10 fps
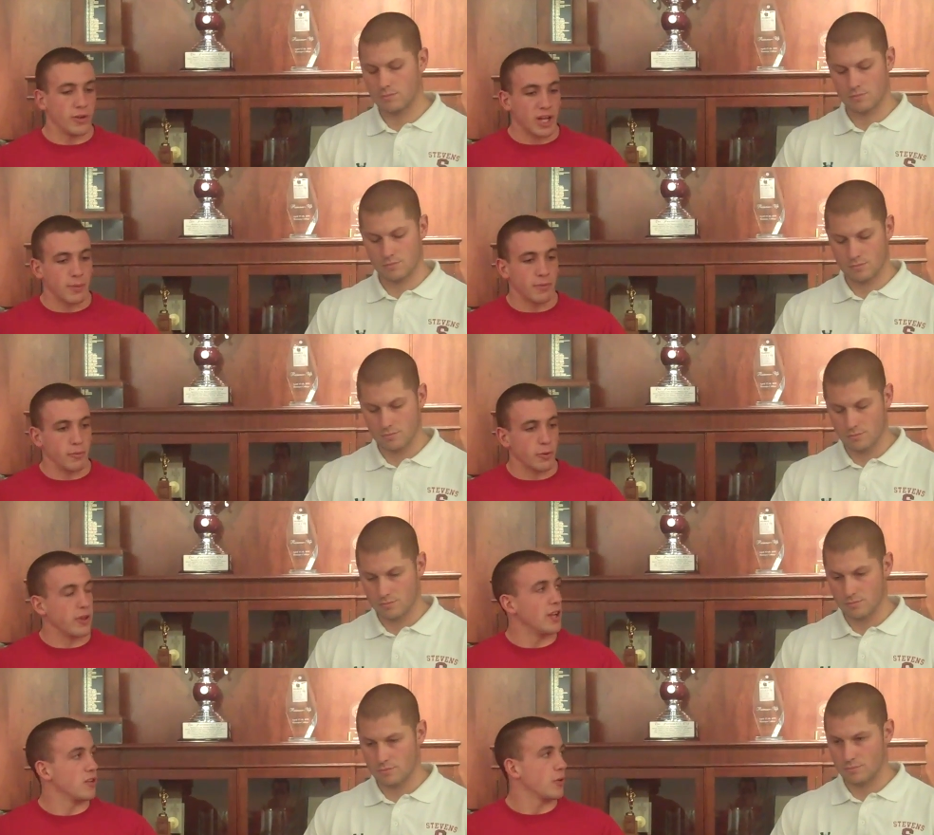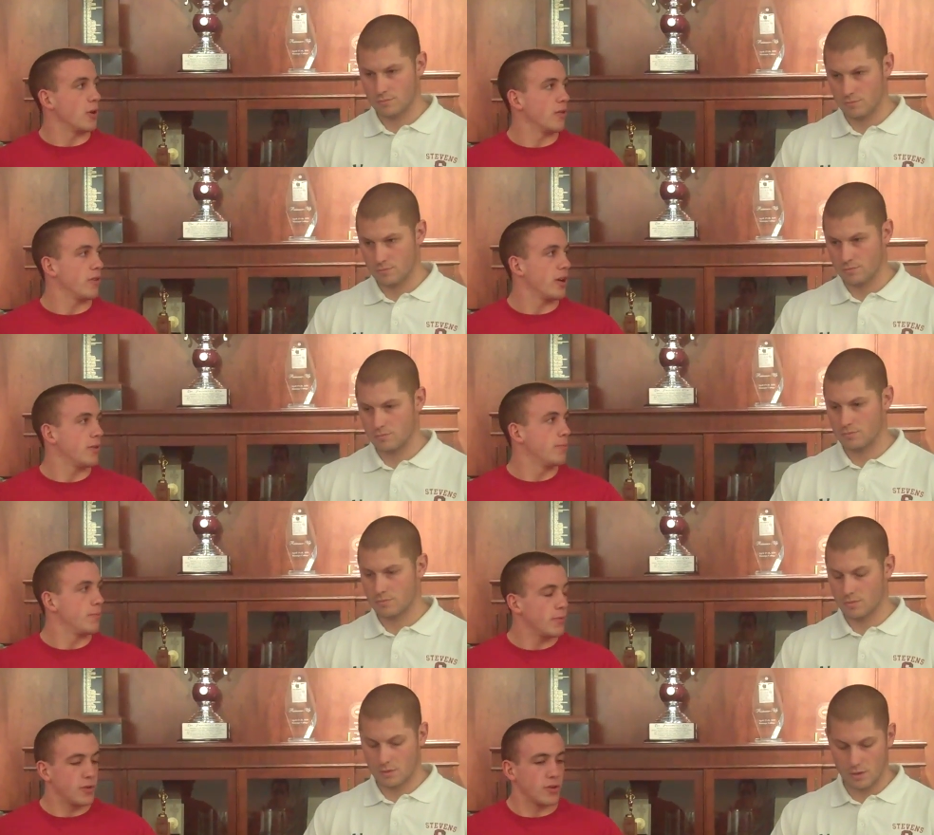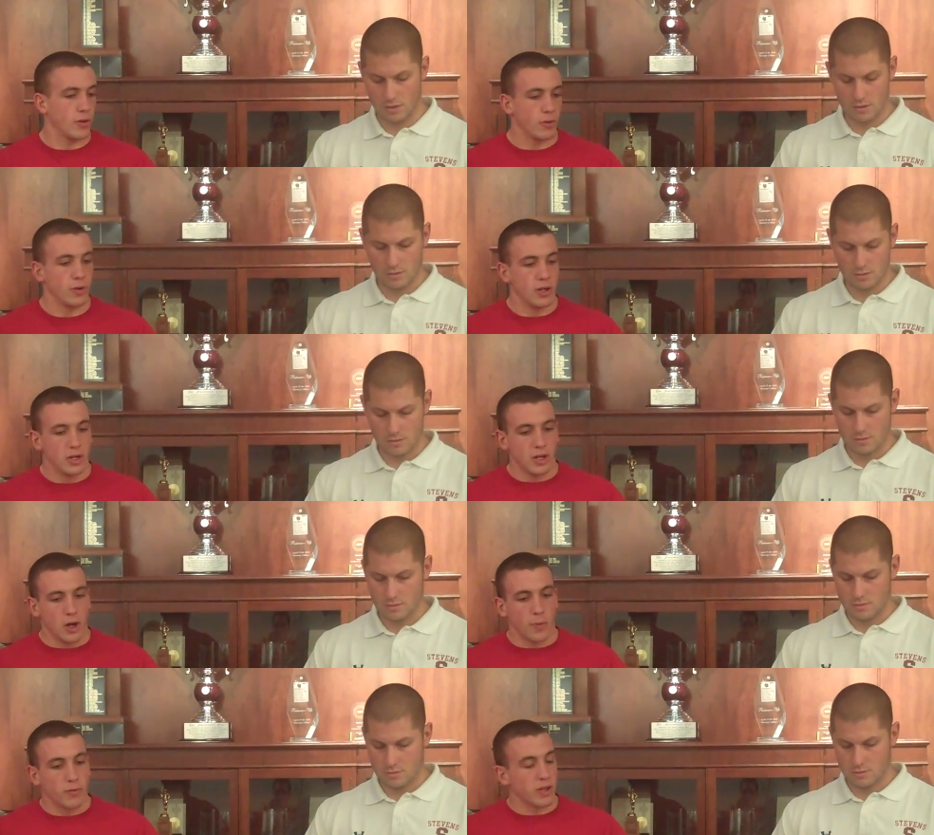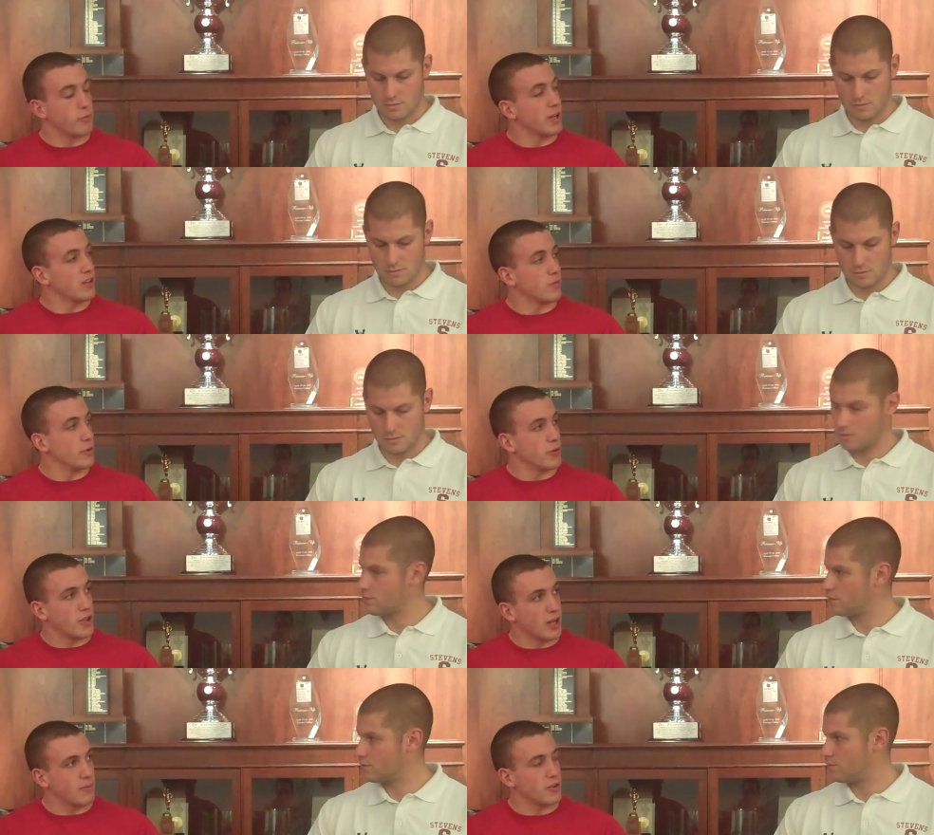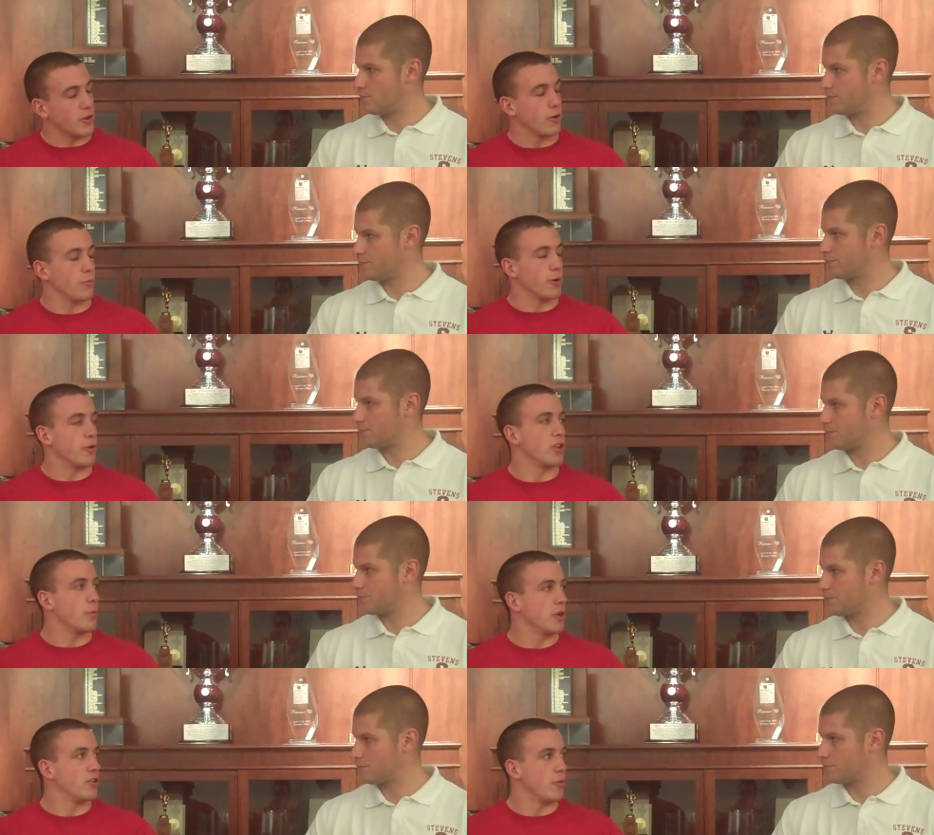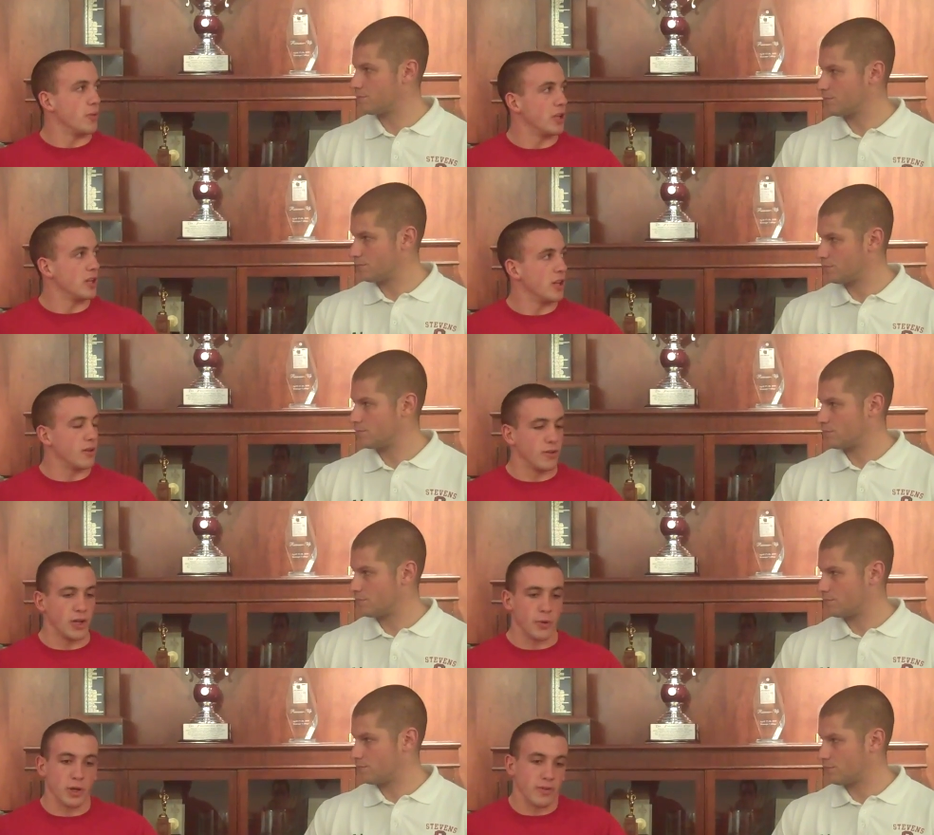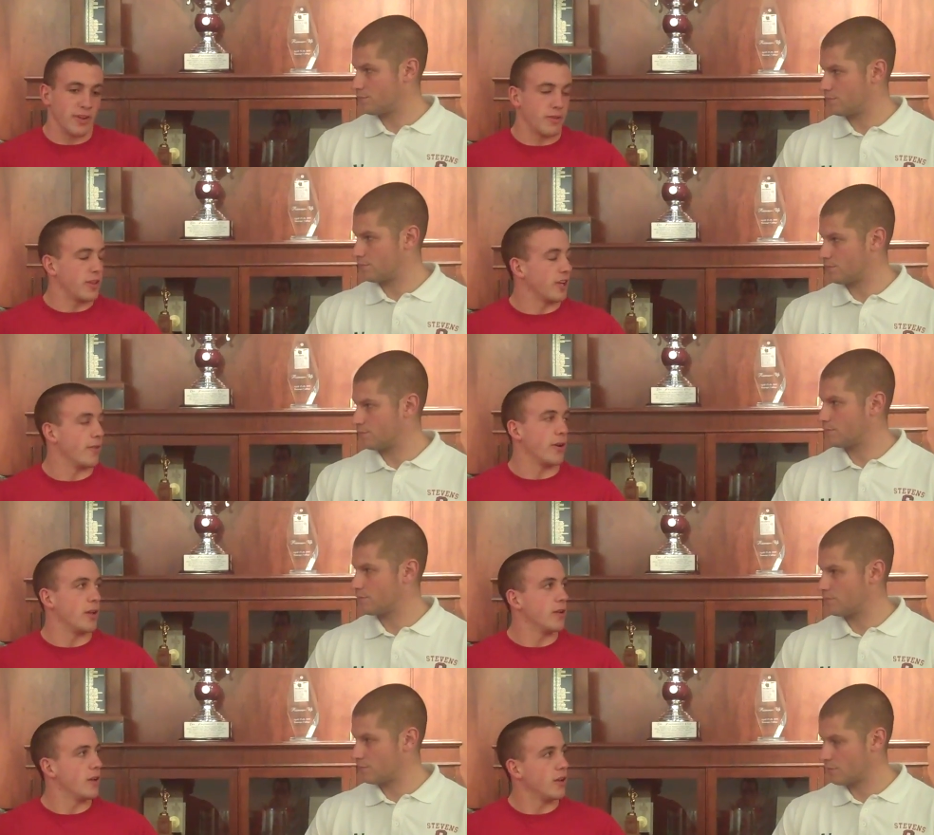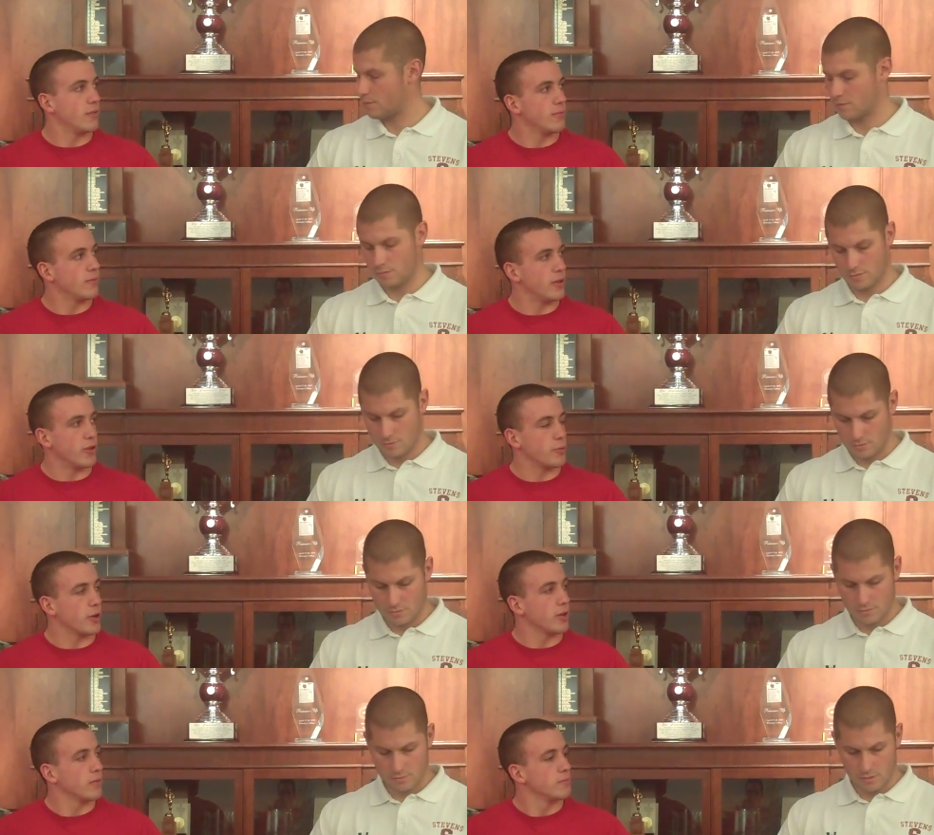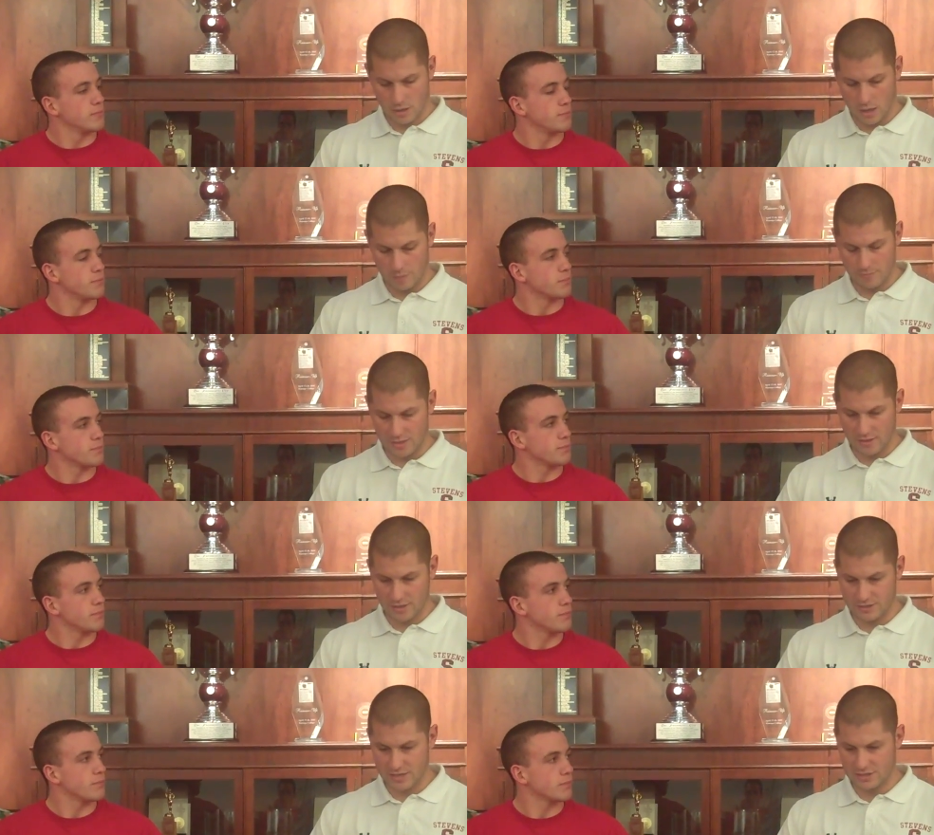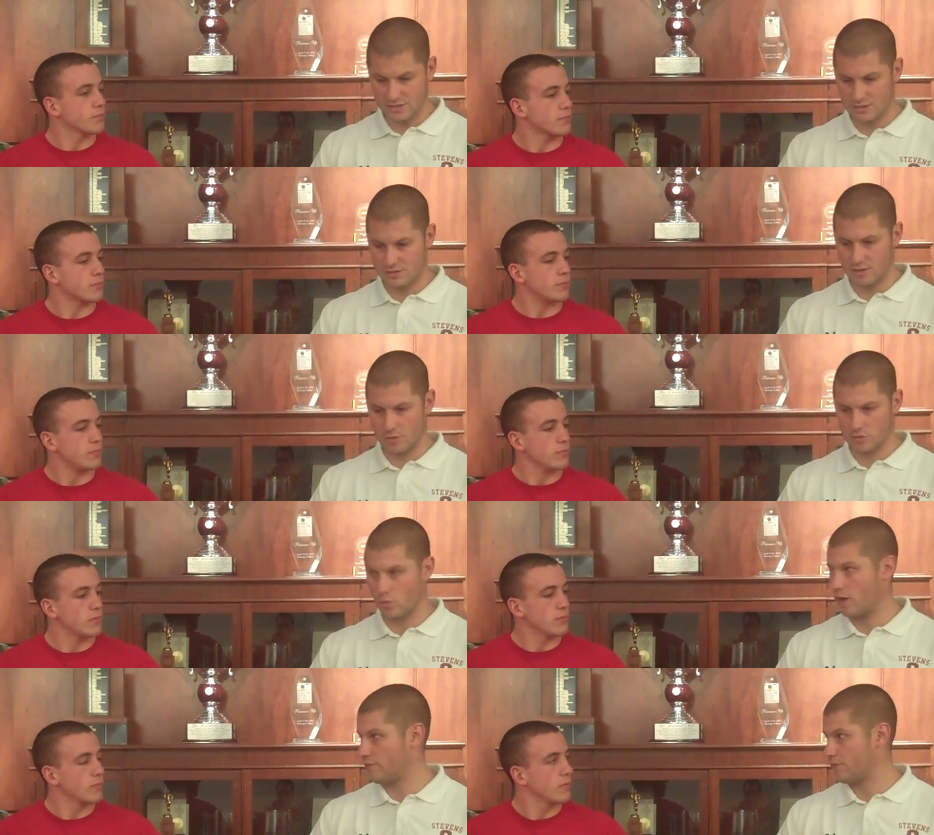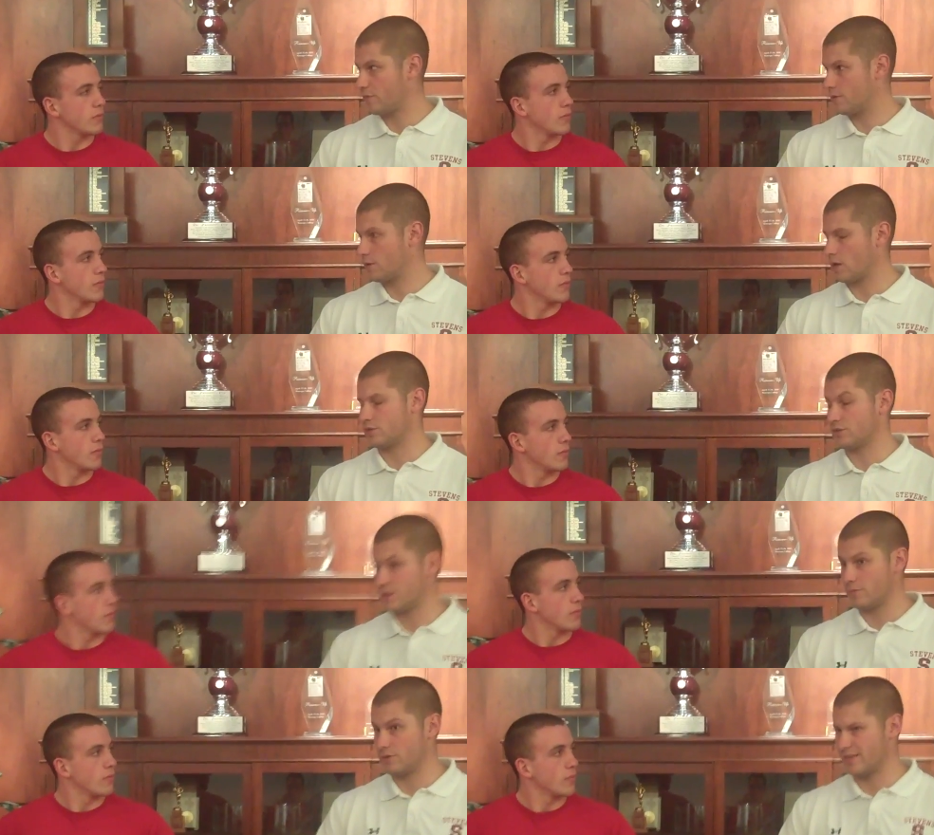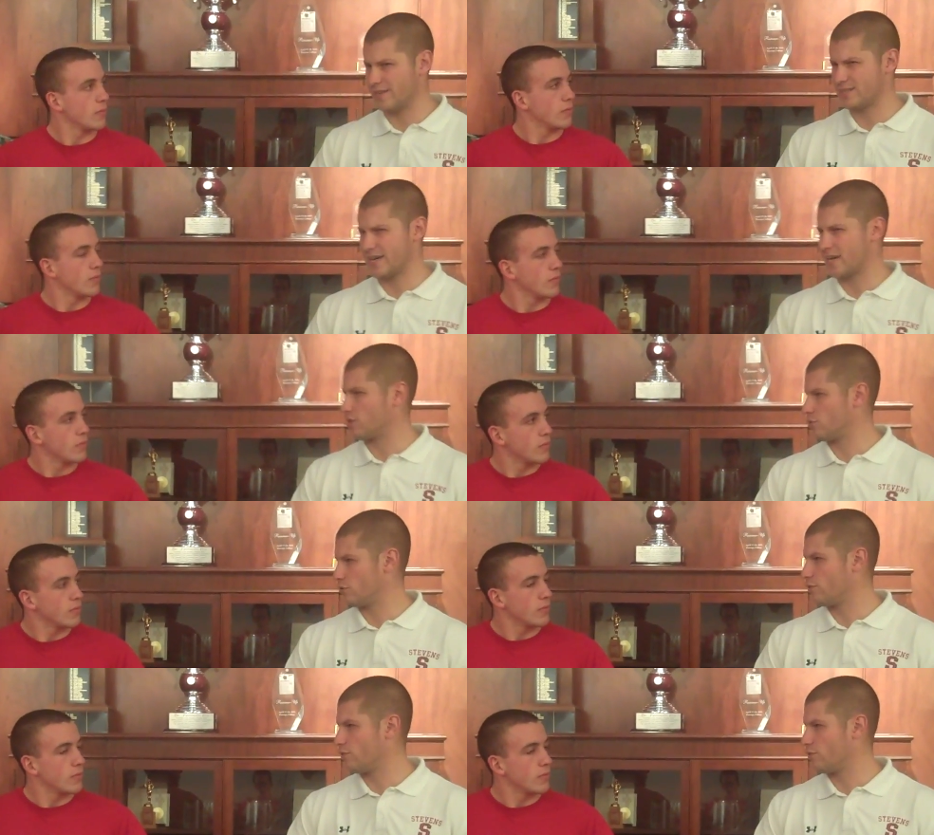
Speaker 1: on top of the relays that qualified. So hopefully if we get some of those times at our winter championship meet, then, you know,
Speaker 2: we don't even have to think about it. Uh, in the spring. Um, now the ECAC is December 12th, or December, I think, 2nd through